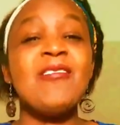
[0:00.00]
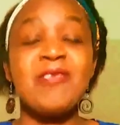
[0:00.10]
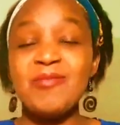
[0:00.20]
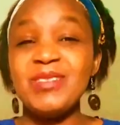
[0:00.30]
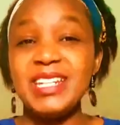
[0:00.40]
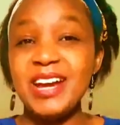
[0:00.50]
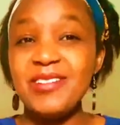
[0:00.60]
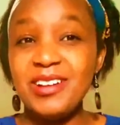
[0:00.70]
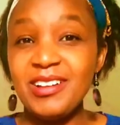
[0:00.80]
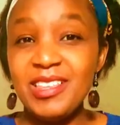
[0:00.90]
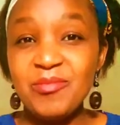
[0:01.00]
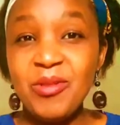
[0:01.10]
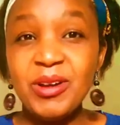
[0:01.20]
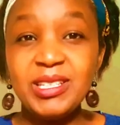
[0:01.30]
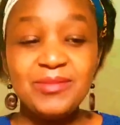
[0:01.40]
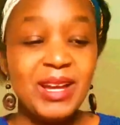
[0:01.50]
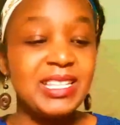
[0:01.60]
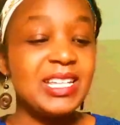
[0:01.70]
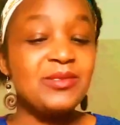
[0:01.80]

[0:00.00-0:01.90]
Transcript: From the day we got the appointment,